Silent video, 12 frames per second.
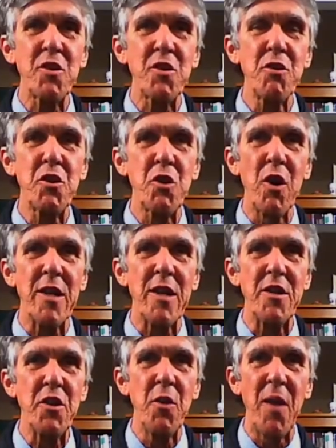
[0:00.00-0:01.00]
too short.
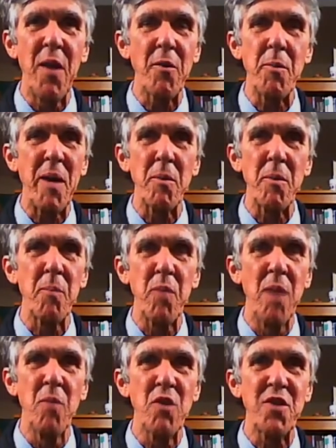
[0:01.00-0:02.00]
You'll never be able to
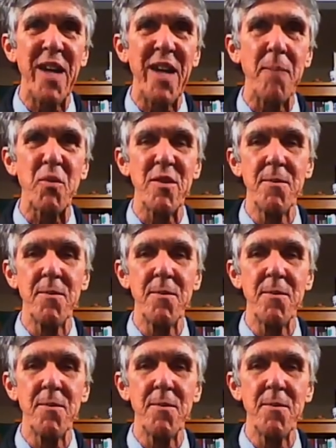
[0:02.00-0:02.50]
plumb those depths.